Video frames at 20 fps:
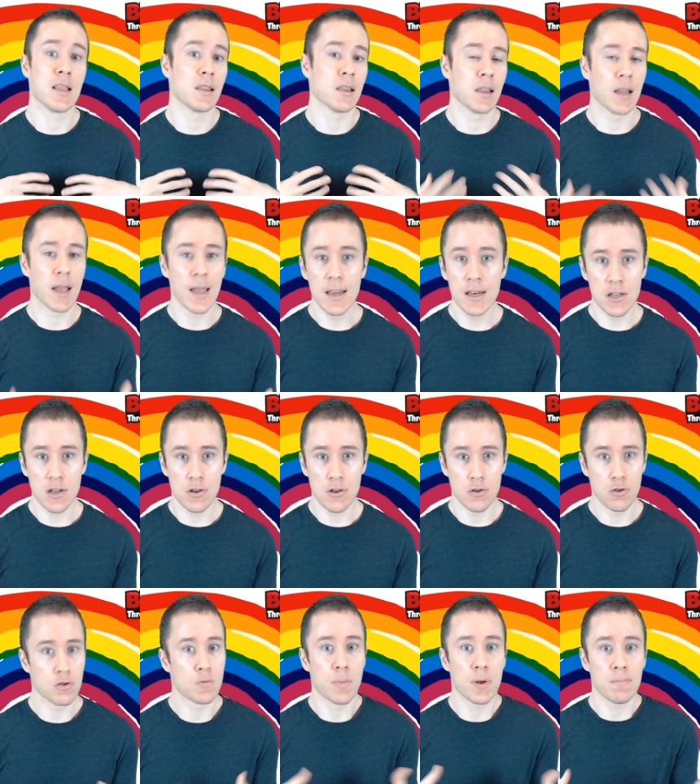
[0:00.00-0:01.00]
like to
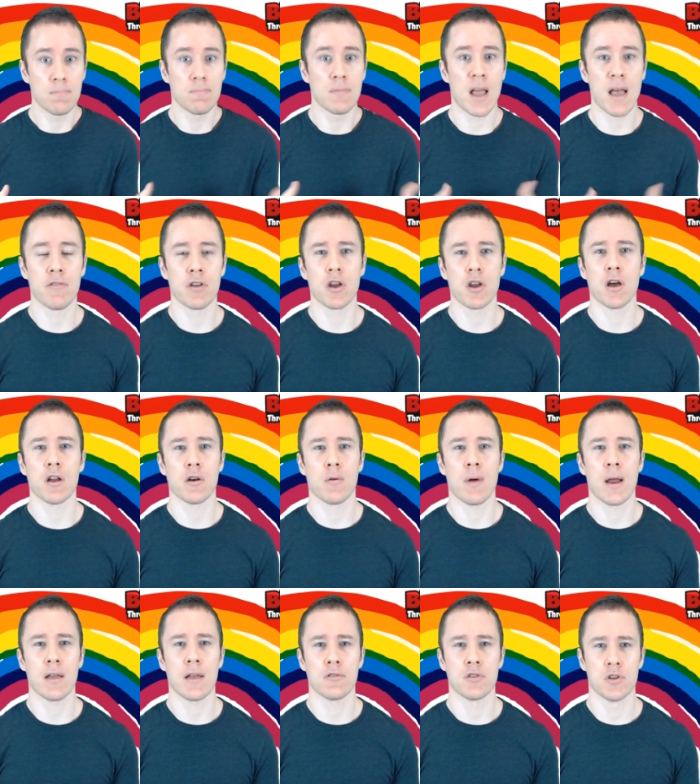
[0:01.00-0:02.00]
use but haven't gotten
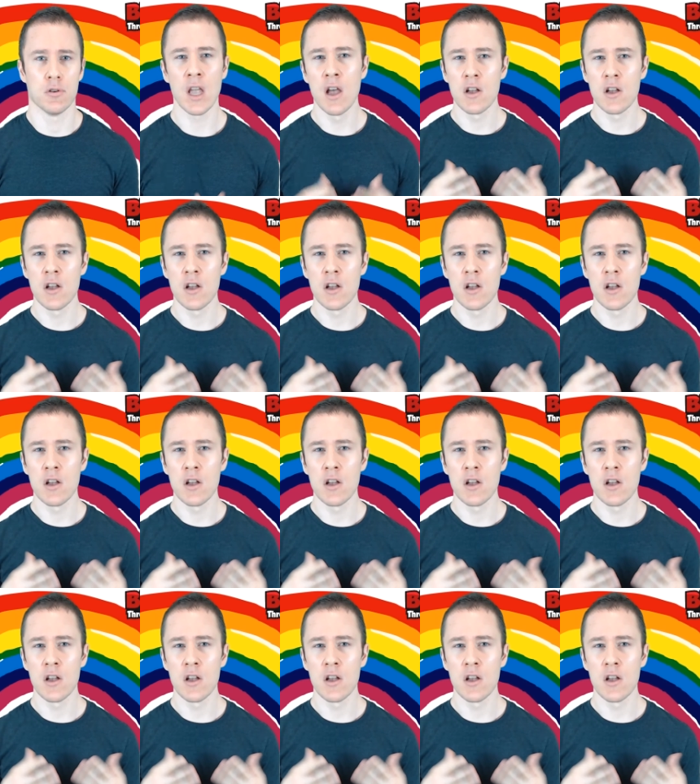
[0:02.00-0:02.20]
around to.